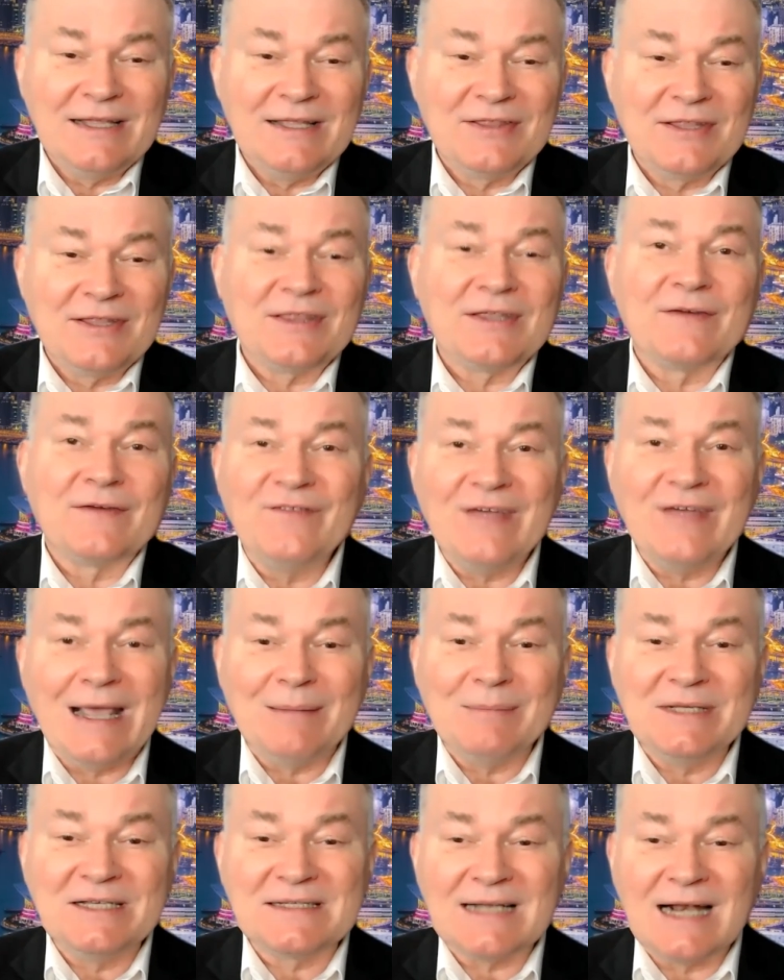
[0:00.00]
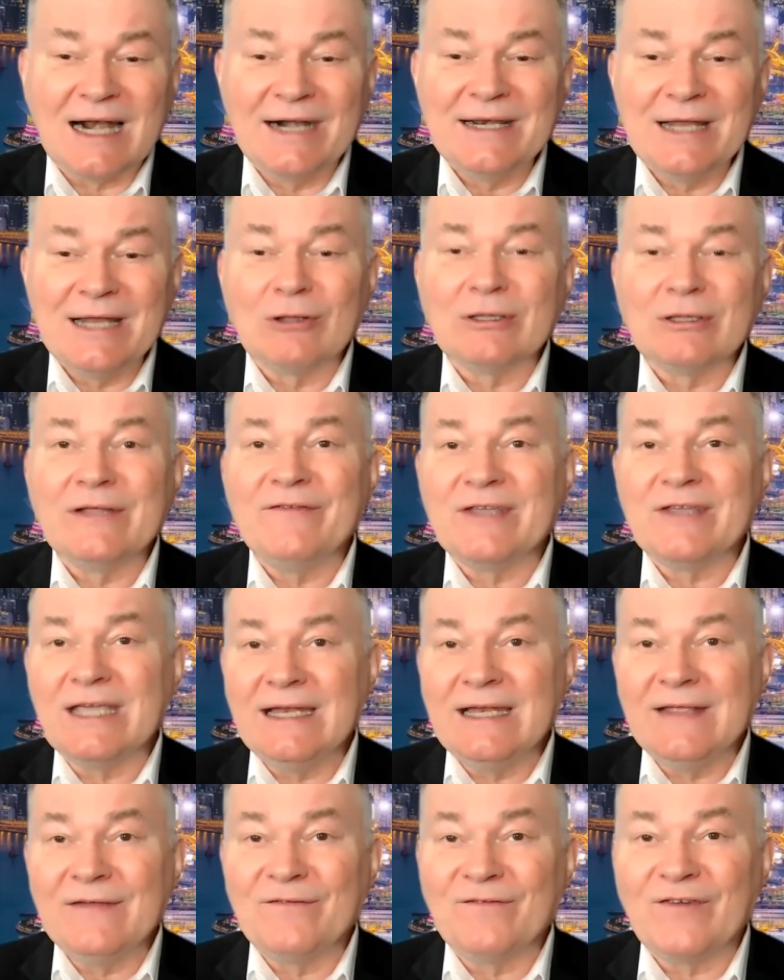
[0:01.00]
their families are now living
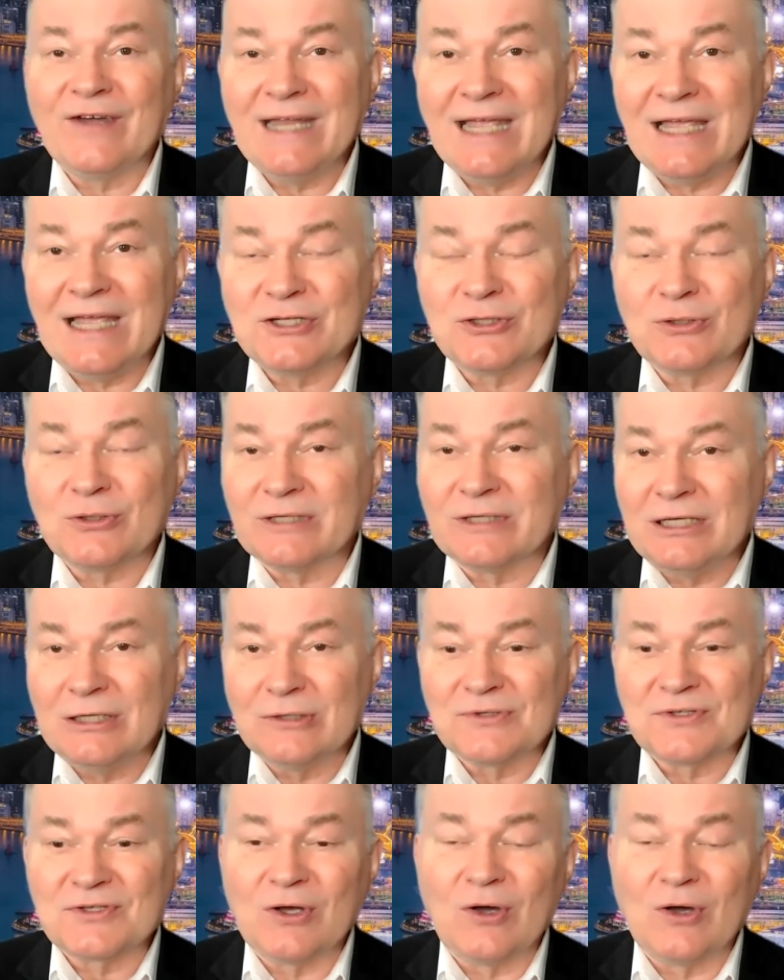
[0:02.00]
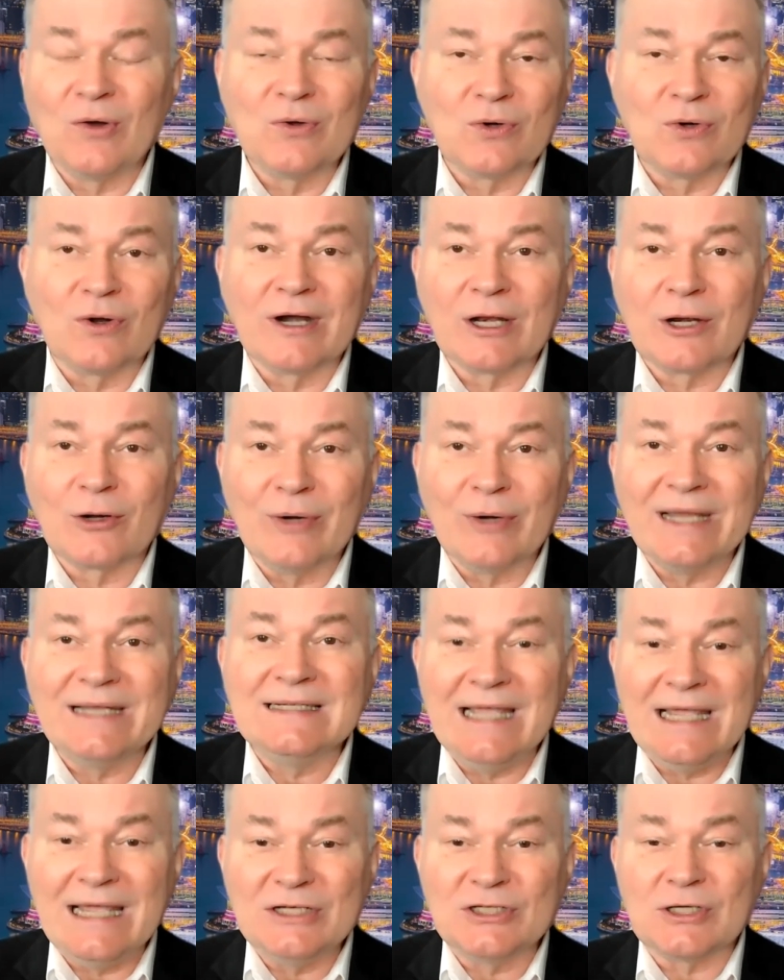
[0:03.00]
in a financial kill zone or in
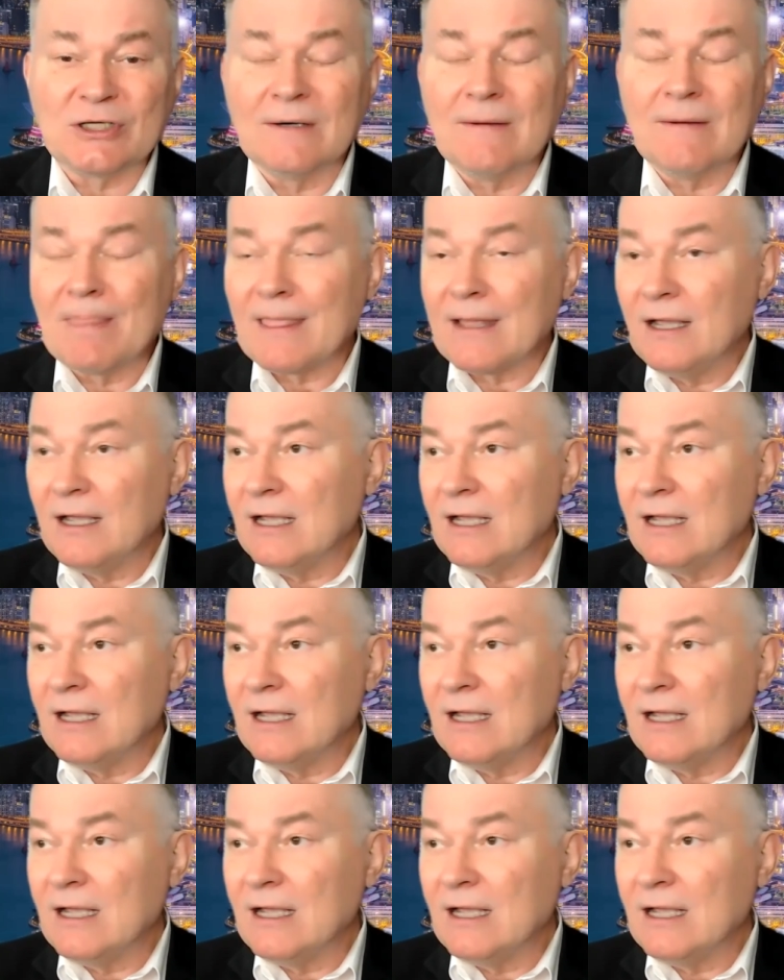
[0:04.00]
great danger,